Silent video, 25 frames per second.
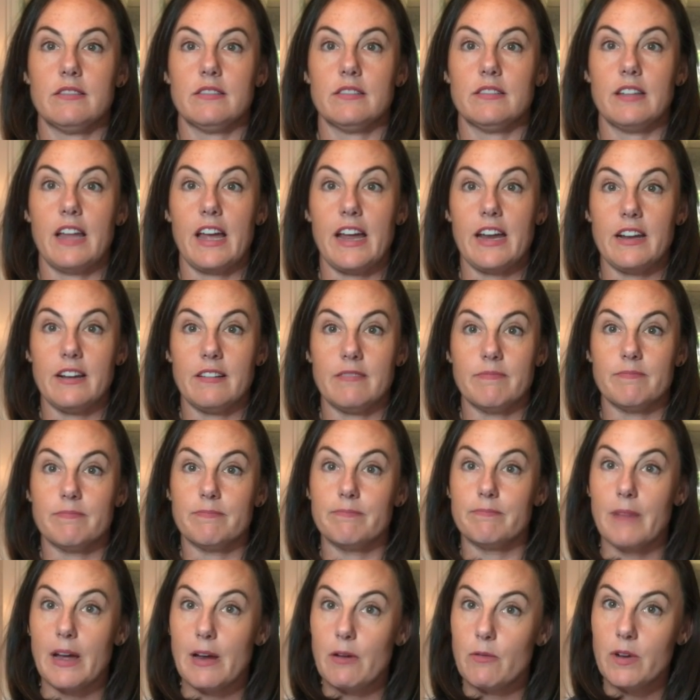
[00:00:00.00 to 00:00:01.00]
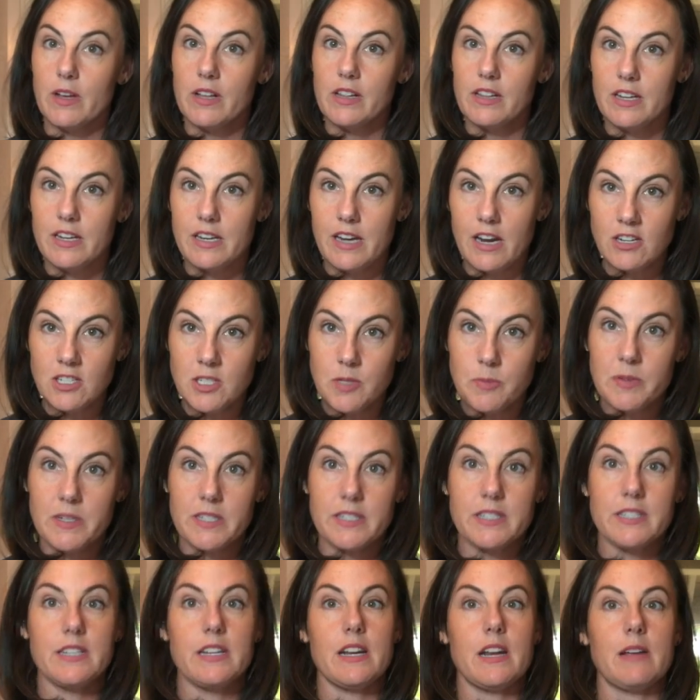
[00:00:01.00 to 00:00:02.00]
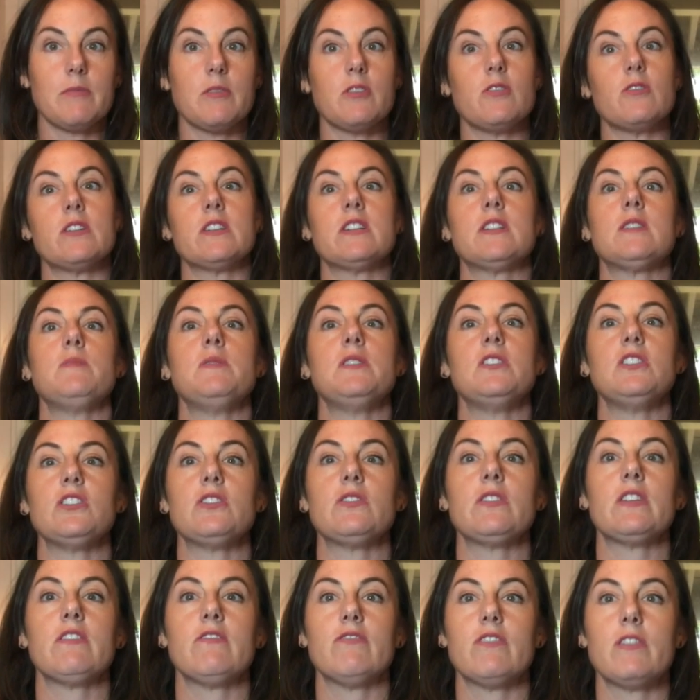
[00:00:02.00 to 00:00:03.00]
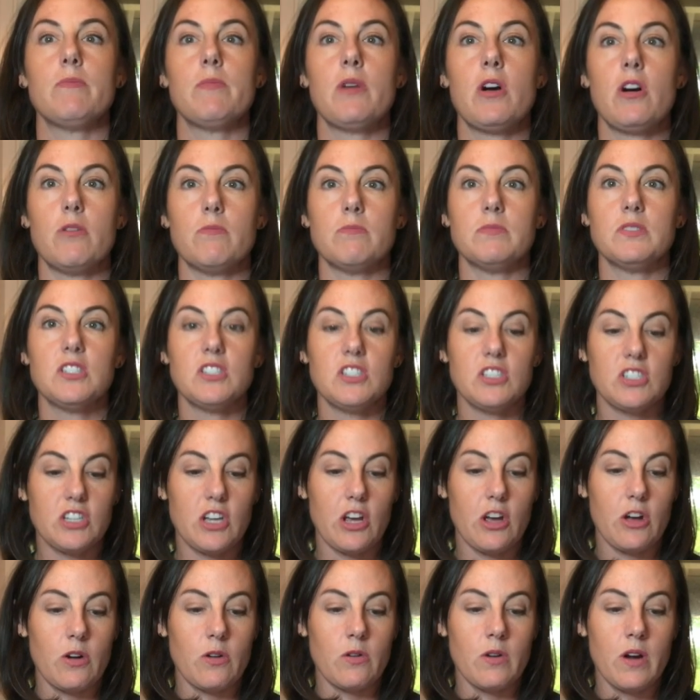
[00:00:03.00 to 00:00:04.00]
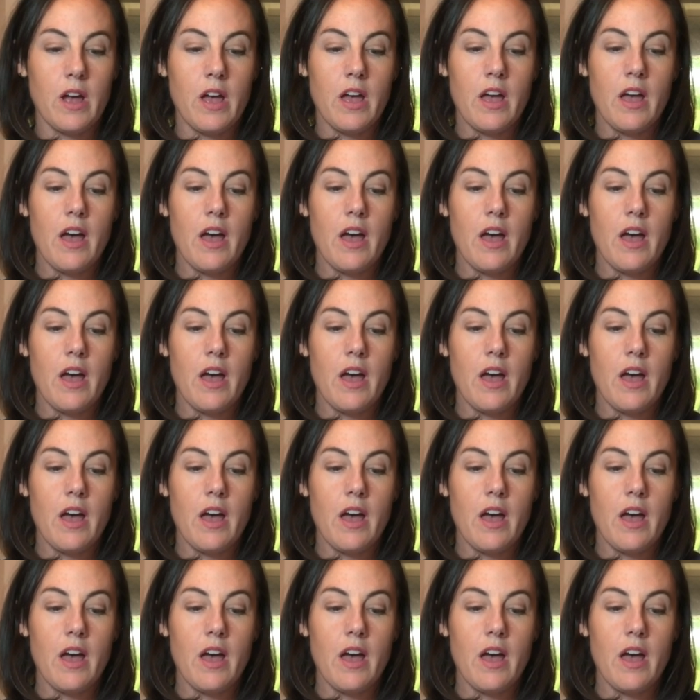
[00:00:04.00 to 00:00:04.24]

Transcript: like my weekly announcements that I'm going to be doing from home. So